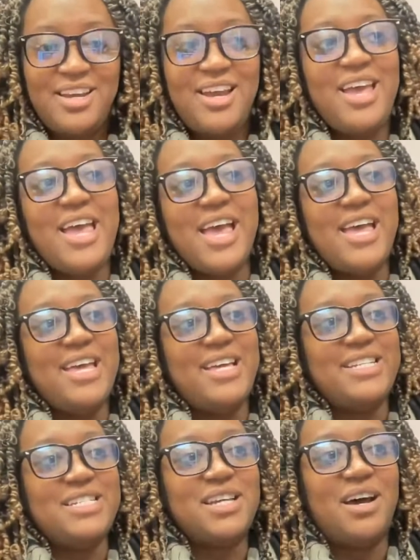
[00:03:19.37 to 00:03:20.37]

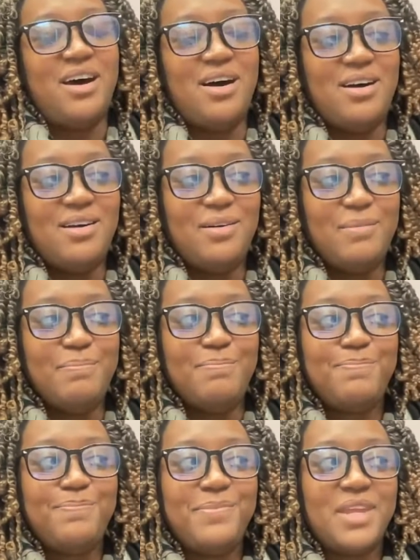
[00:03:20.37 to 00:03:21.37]
And
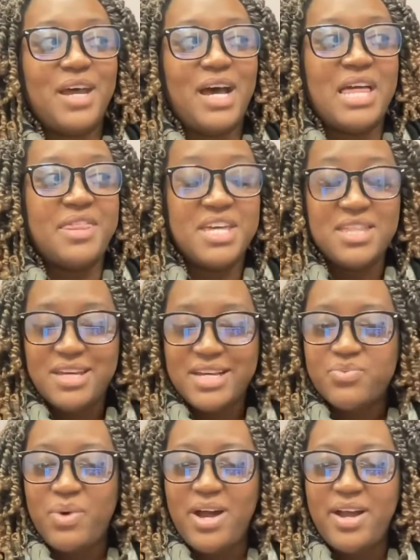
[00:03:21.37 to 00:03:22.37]
I think that's
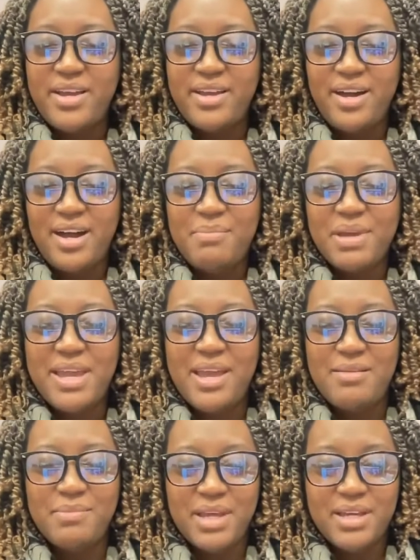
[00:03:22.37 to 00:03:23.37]
why I
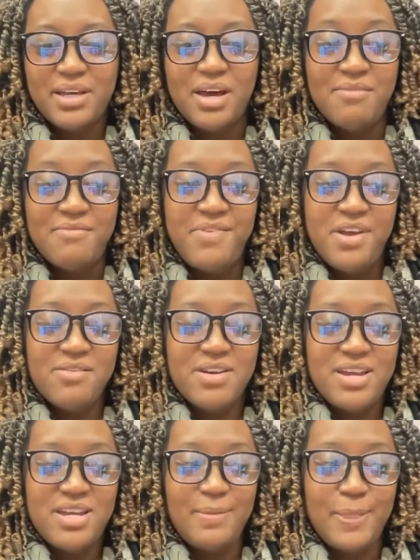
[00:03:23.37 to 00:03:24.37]
became like a
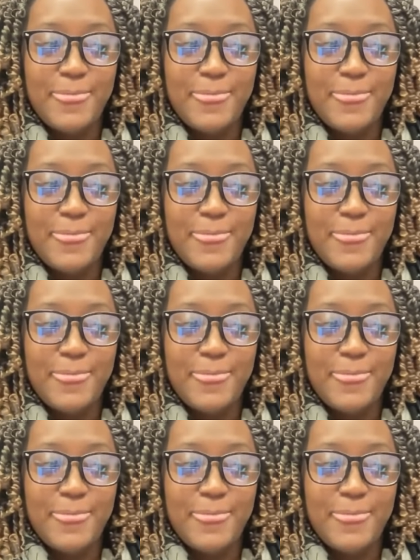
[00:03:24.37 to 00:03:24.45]
very